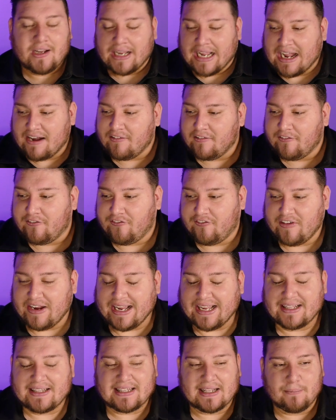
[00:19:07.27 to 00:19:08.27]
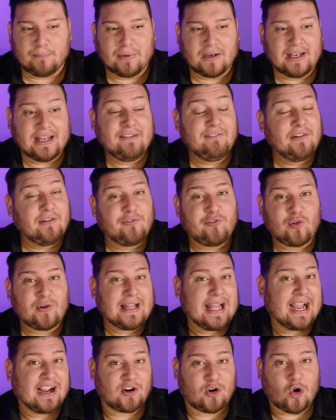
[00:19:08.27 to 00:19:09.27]
Having faith and believing for
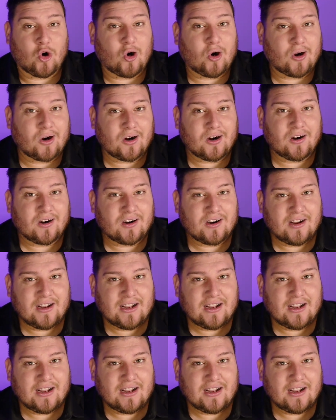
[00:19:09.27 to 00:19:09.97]
that car?